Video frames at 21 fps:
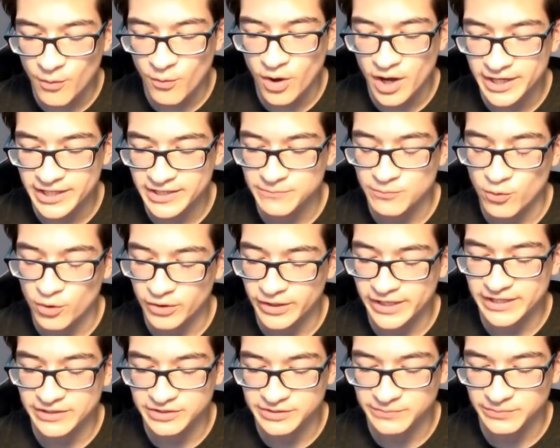I wanted more
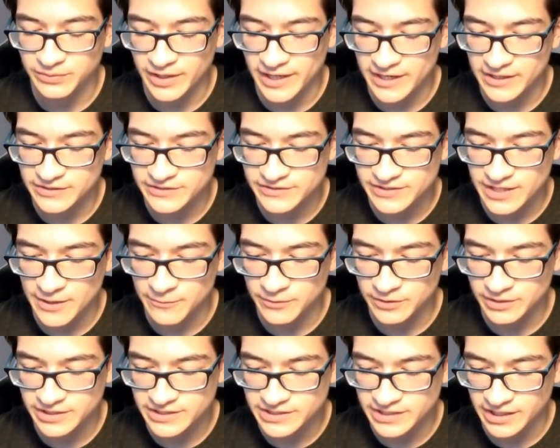England players, I
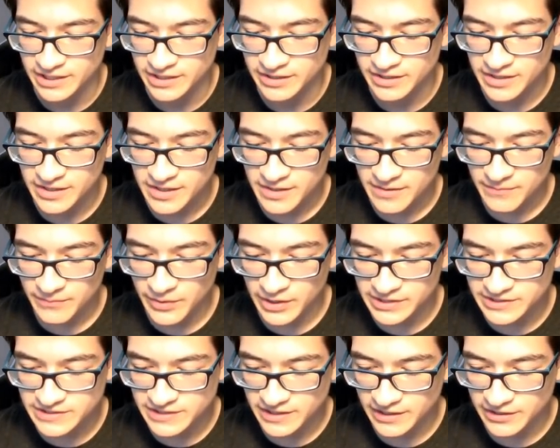really did.
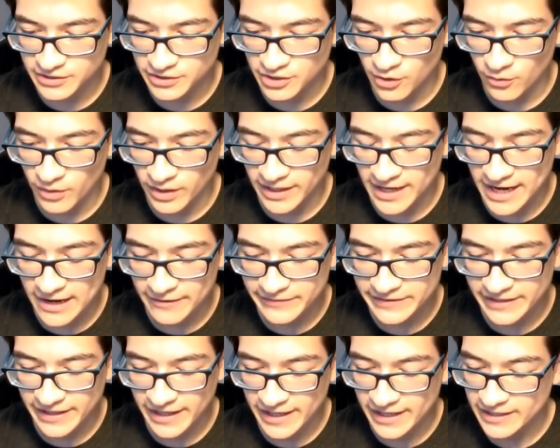But uh, you know what,
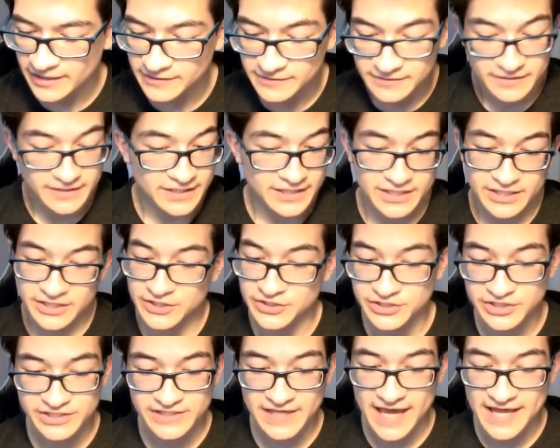Harry Kane, you
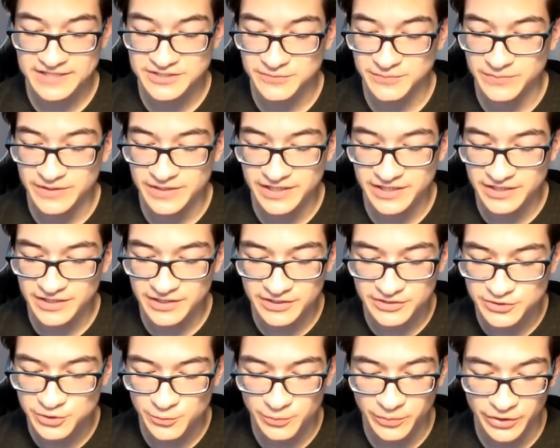just had to be
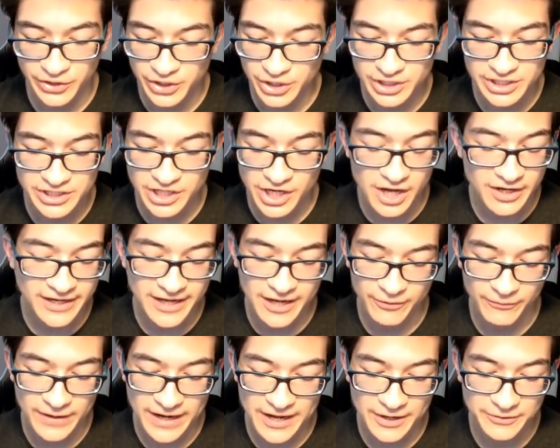super good in the
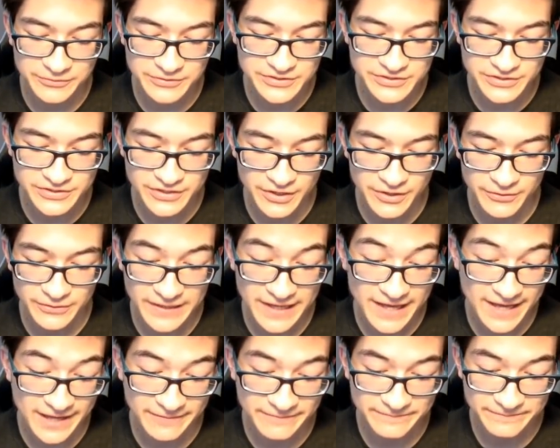knockout round, so
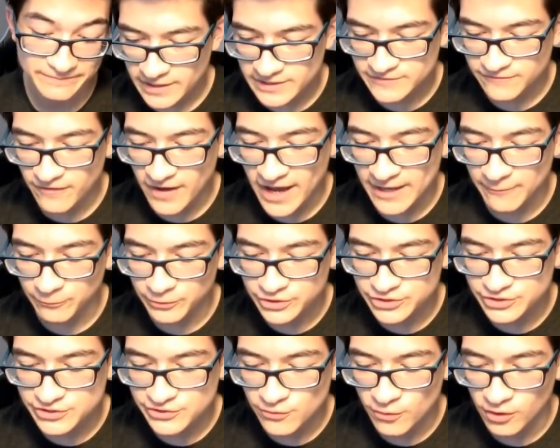yeah. It's fine, we're
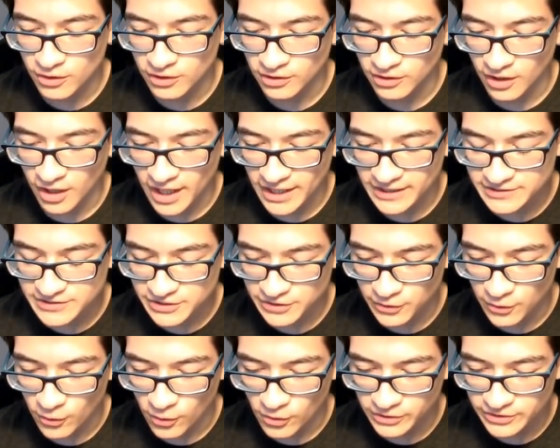just scoring lots of
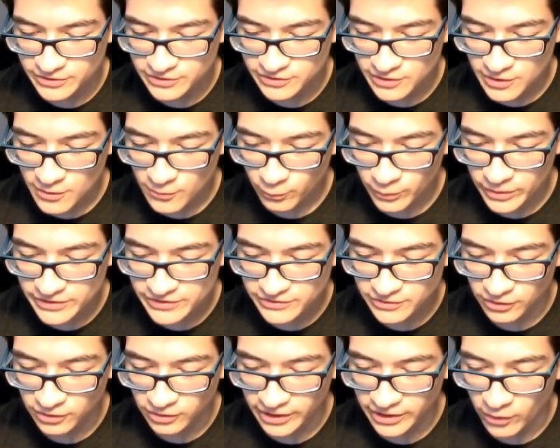goals with
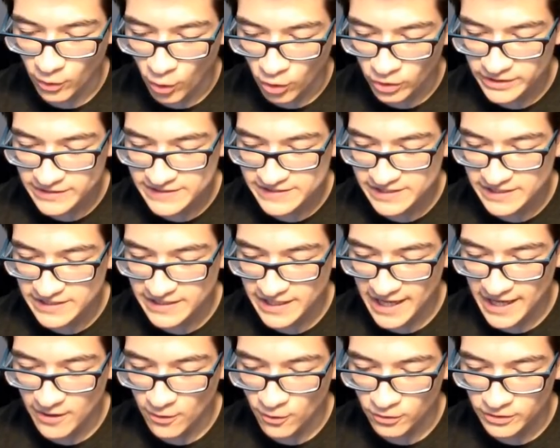Sterling or
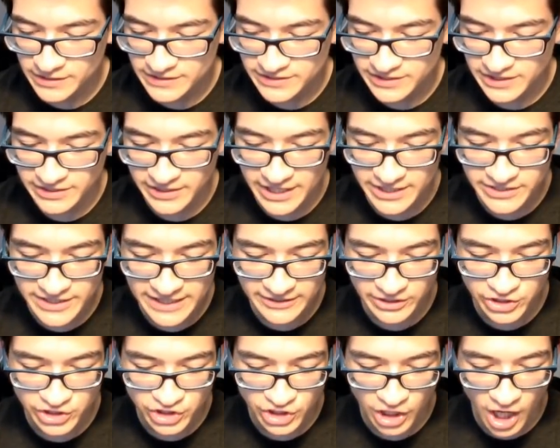Insigne. Or Insigne, take the
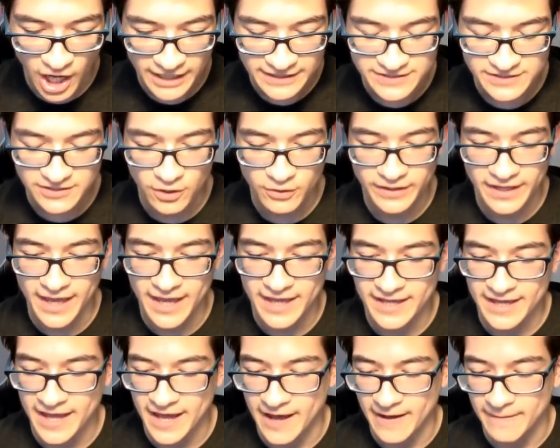shots! Okay,
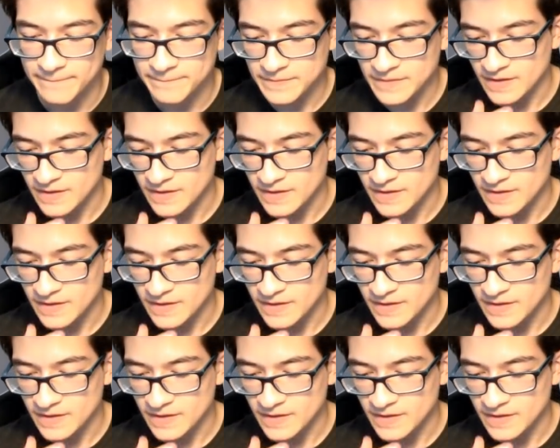yeah.